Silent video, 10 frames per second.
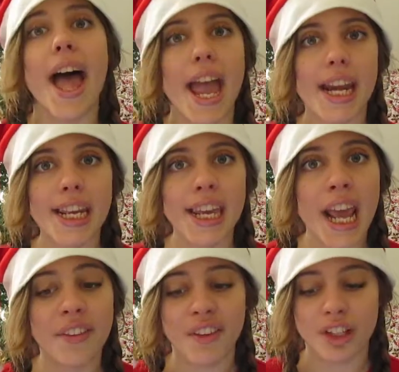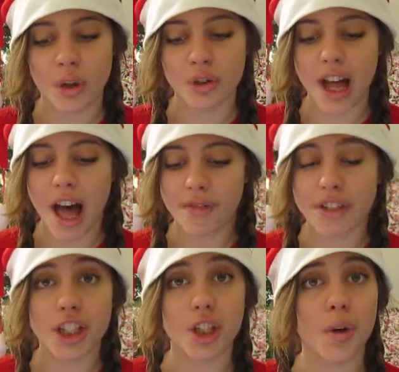Any cake that is sold
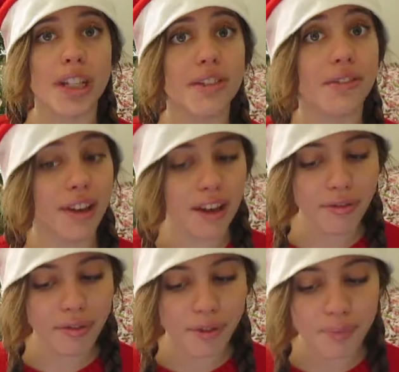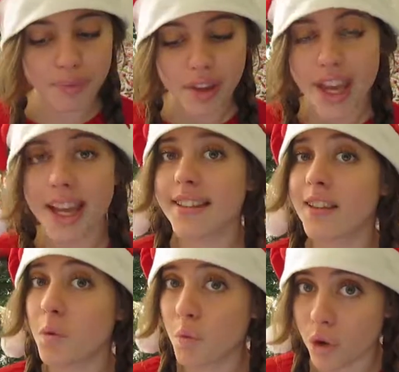after the 25th is
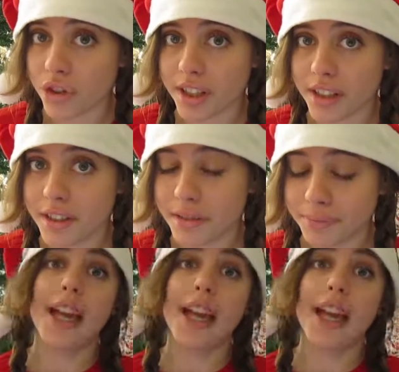unwanted.